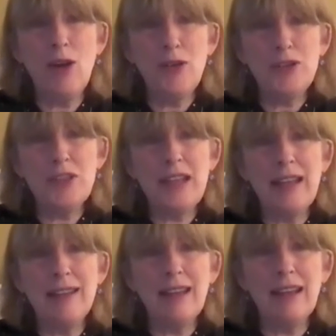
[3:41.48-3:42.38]

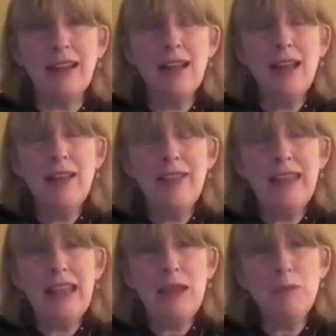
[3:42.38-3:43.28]
understanding
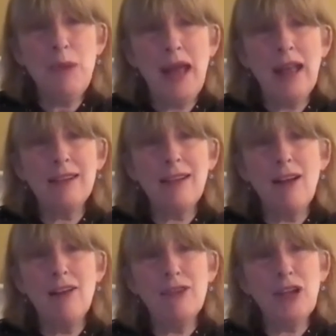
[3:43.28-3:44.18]
the impact
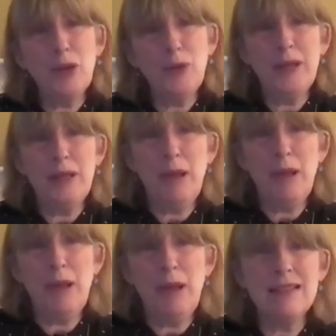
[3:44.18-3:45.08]
of colonial
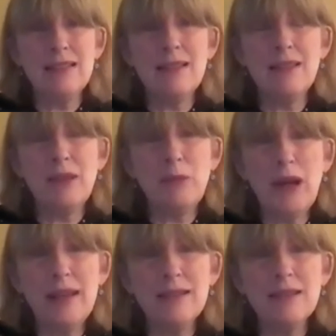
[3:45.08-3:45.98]
pasts on the
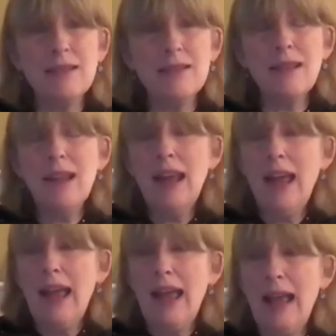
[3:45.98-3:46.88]
present.
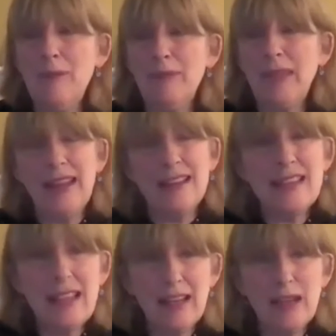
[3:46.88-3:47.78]
And I'll
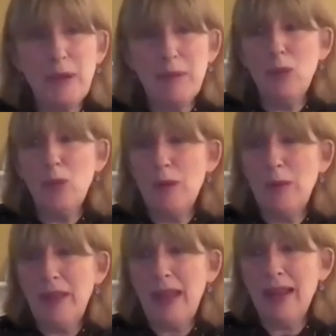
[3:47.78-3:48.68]
say a little bit more
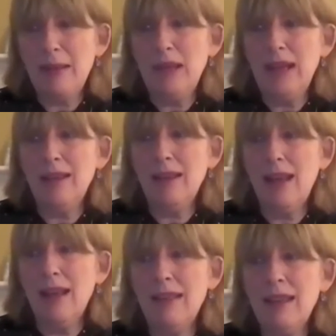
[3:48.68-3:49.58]
about that in a minute.
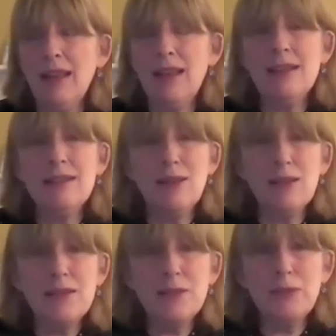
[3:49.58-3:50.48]
I think it's
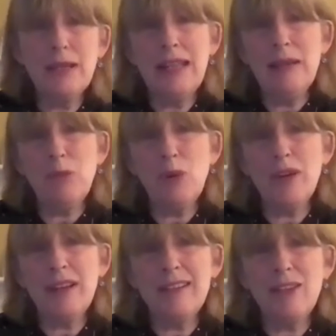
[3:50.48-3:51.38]
also really
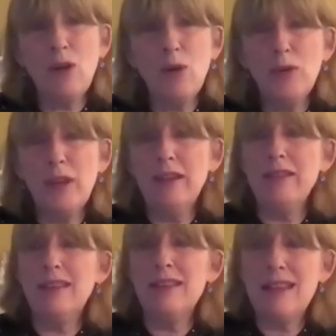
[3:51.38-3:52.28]
important to hold on
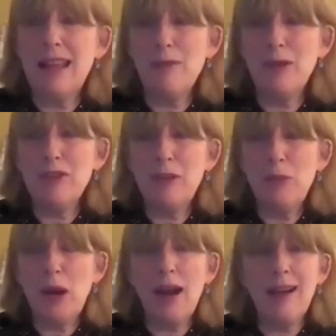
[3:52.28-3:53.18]
to this language in
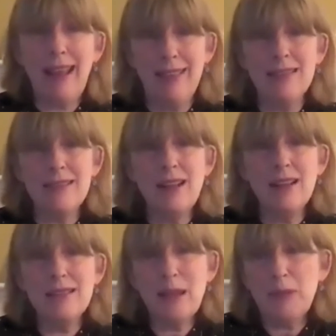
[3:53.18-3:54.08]
part, and this
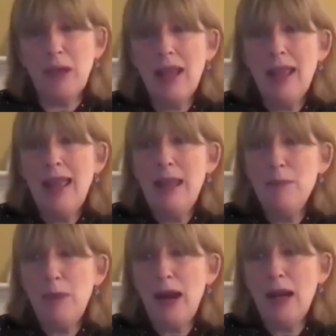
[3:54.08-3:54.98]
concept in
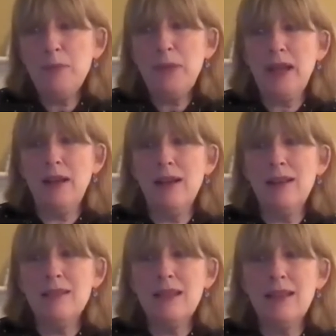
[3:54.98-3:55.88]
part,
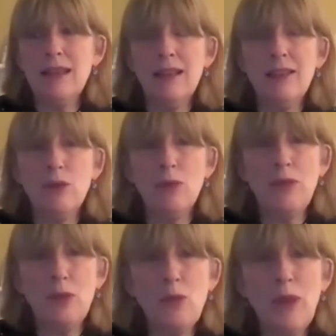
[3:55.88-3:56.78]
because I think
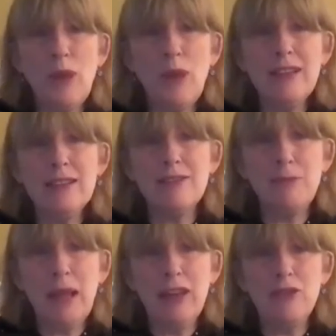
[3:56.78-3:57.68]
the relevance of
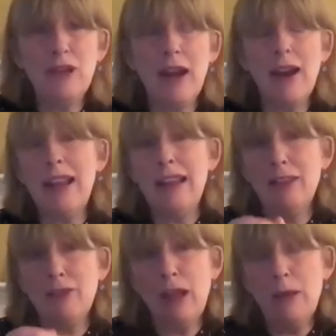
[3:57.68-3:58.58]
patriarchy,
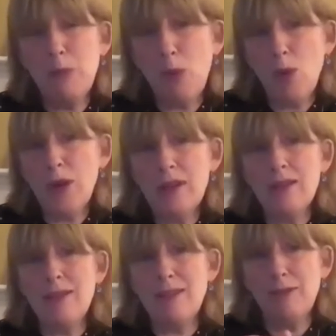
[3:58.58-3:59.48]
the
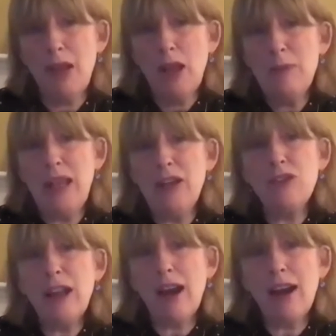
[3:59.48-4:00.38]
importance of
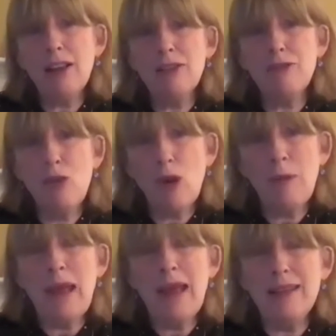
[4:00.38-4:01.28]
patriarchal
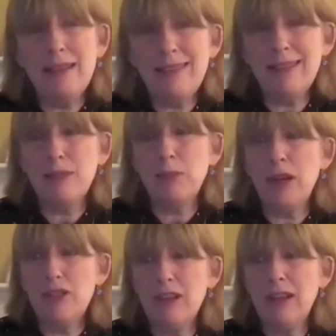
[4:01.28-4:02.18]
form and its
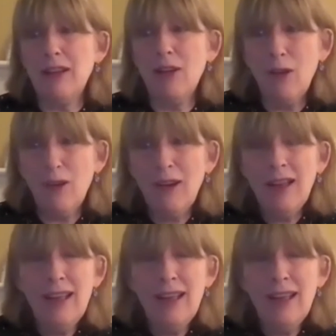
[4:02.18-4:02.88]
expression in law